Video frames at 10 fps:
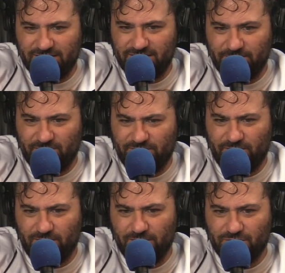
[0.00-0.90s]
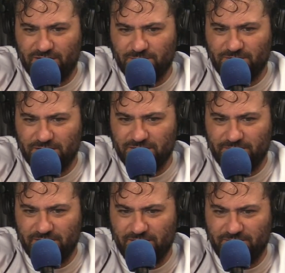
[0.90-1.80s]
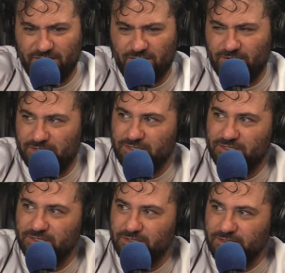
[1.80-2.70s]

that's the preferred transportation method of terrorists.